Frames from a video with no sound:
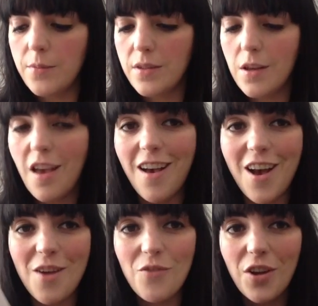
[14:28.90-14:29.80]
So
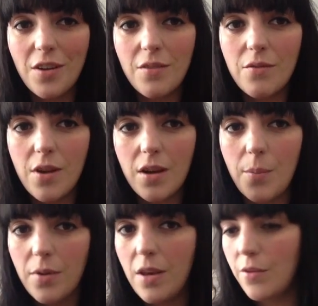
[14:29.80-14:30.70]
yeah, I'm
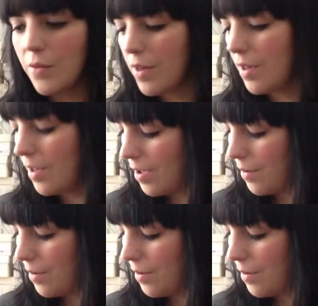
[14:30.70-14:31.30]
really pleased with it.